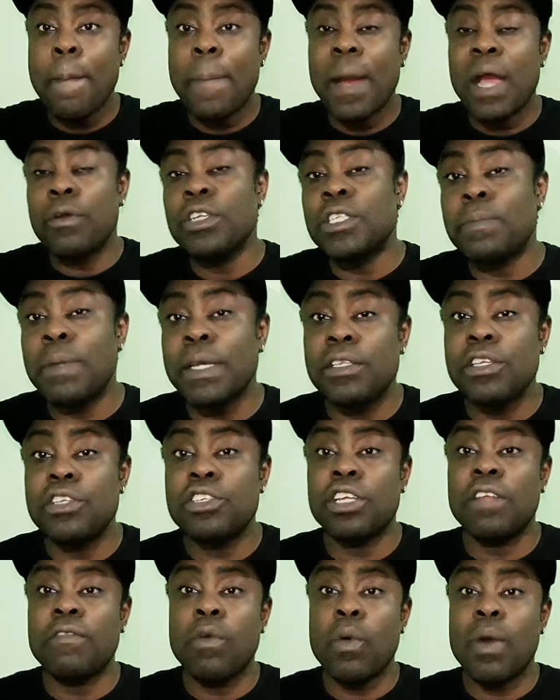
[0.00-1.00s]
up and respect to each and
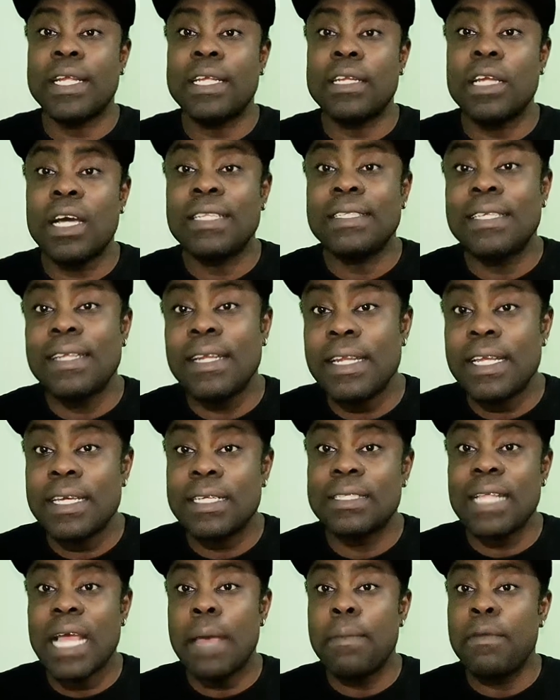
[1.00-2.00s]
everyone. And until next
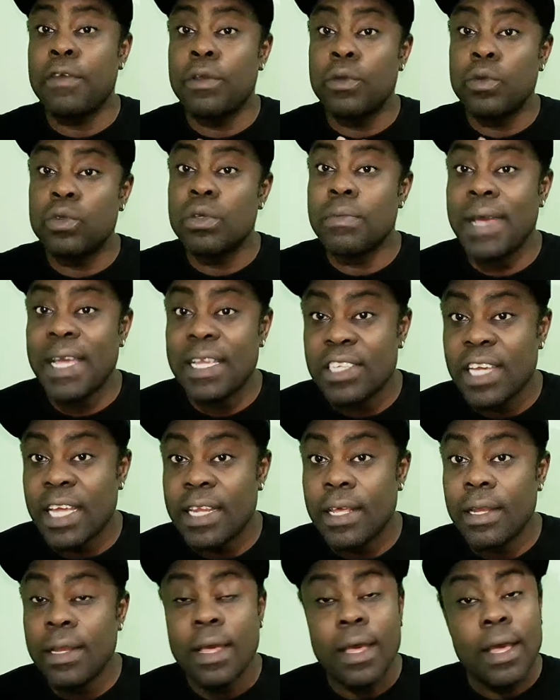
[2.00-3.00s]
time, if you're new to my
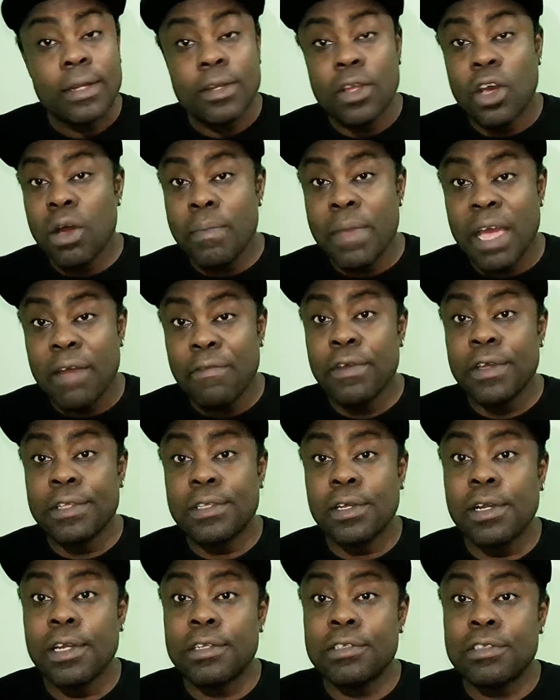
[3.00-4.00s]
channel, don't be afraid to
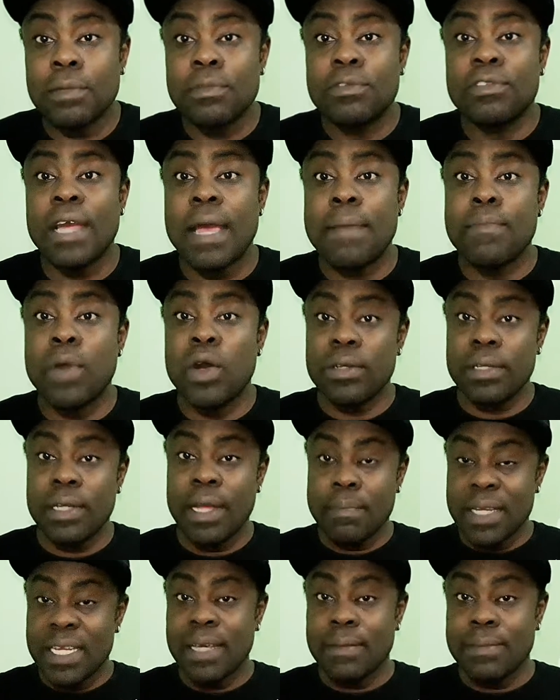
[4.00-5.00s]
click the subscribe button. I'm
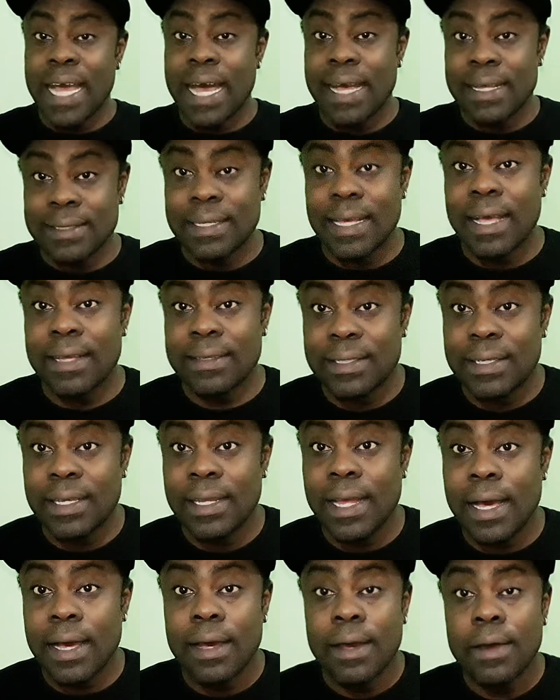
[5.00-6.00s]
named Dancehall Skilla.